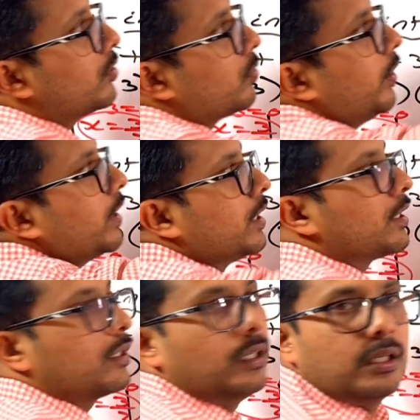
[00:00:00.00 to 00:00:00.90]
So x
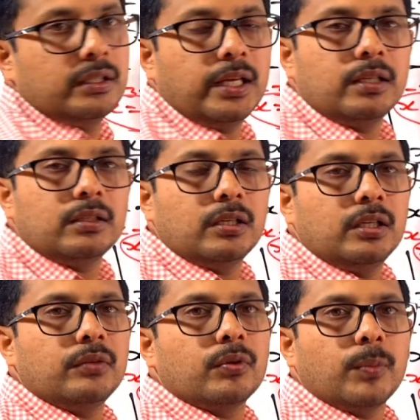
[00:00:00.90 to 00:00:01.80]
is, then
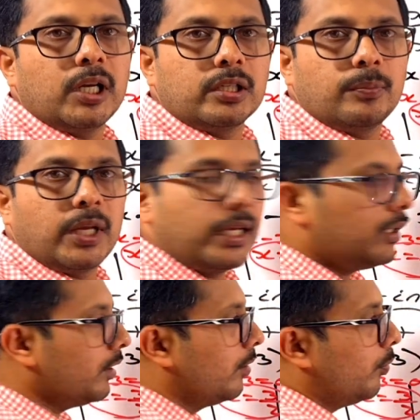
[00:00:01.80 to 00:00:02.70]
if you multiply
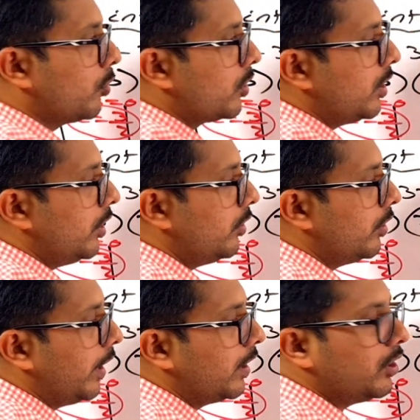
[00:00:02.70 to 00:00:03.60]
positive into
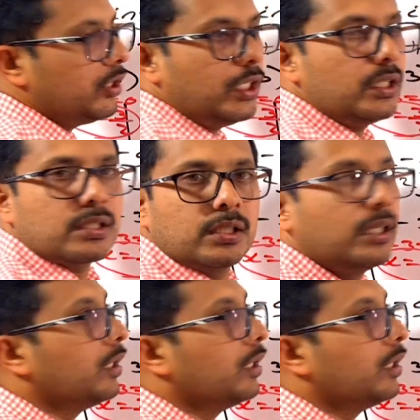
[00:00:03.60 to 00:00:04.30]
negative is